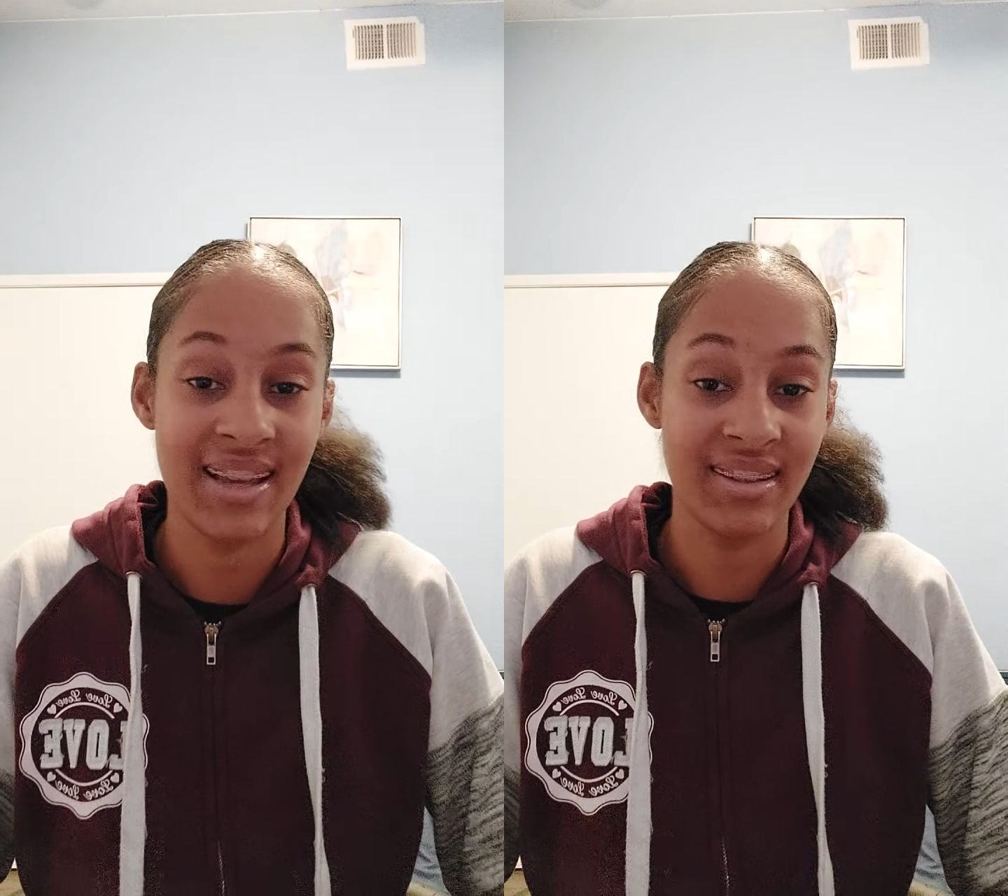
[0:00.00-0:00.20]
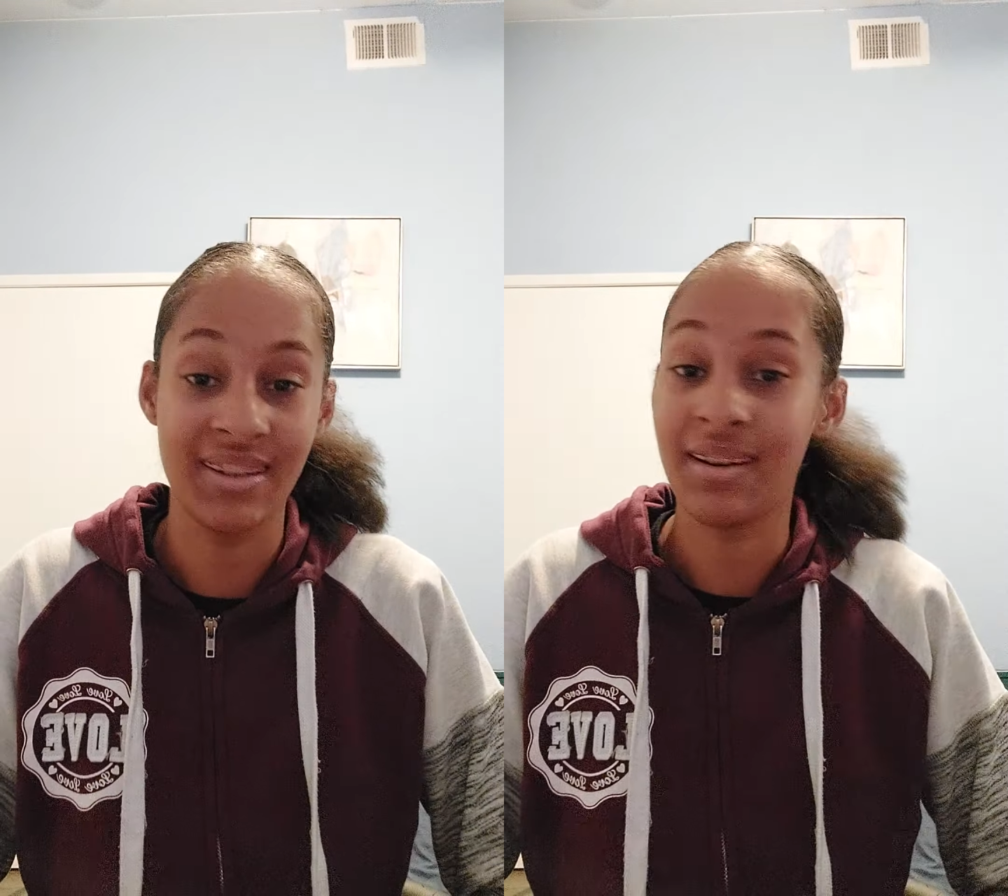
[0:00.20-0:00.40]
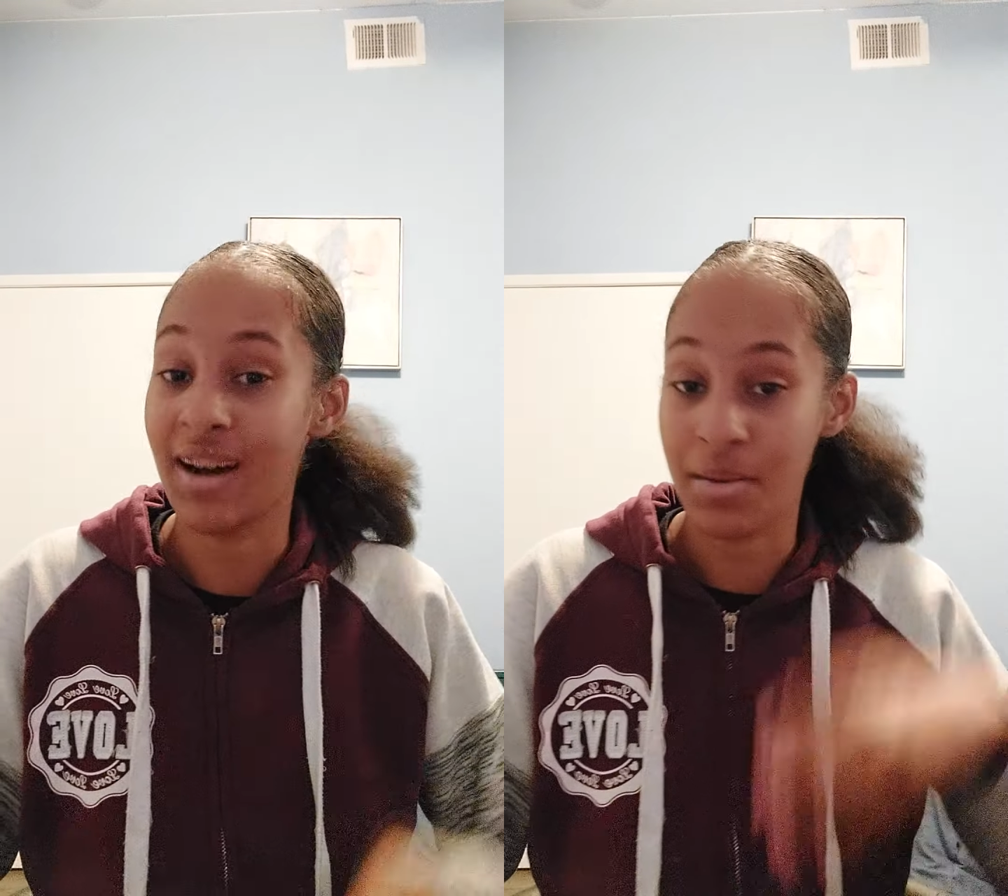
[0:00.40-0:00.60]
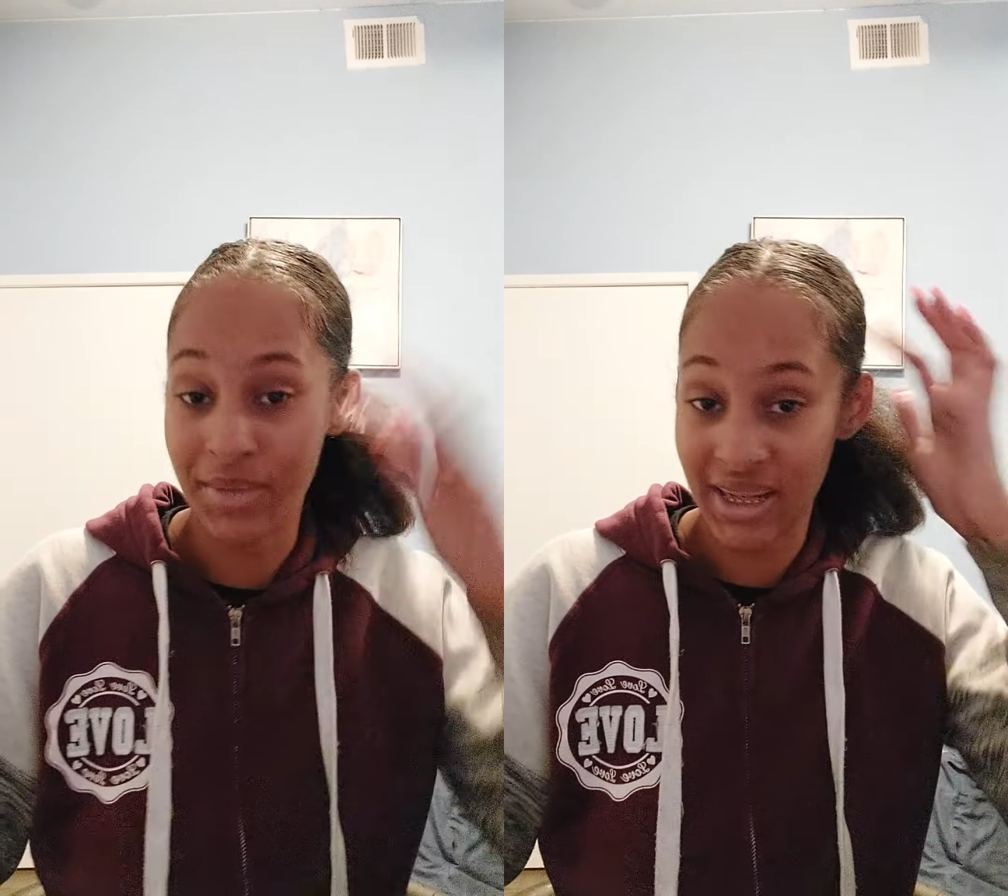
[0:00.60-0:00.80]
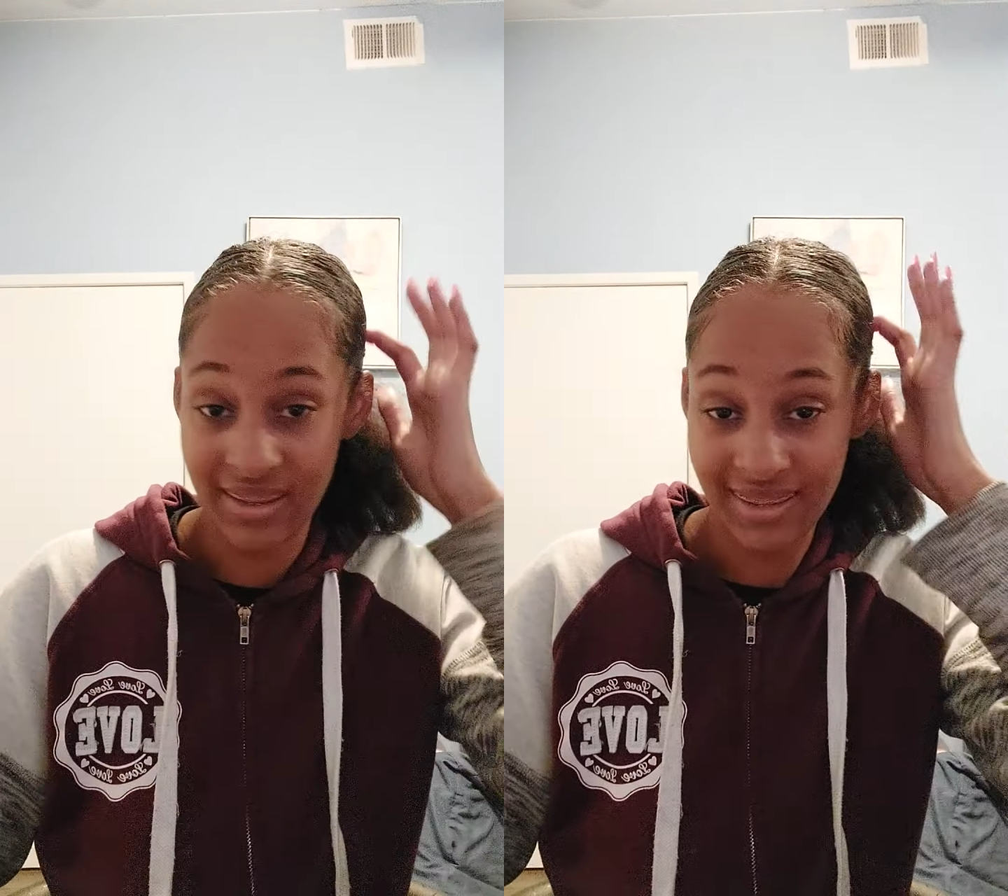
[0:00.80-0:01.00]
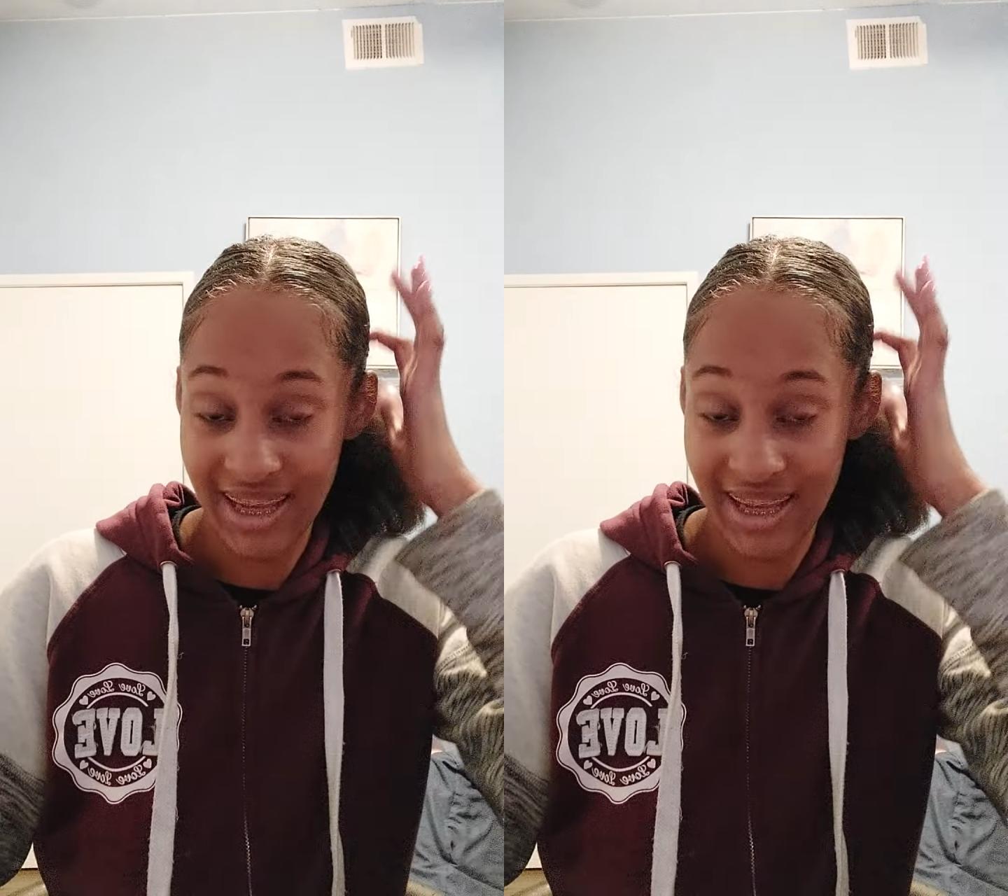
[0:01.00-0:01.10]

you know what I mean?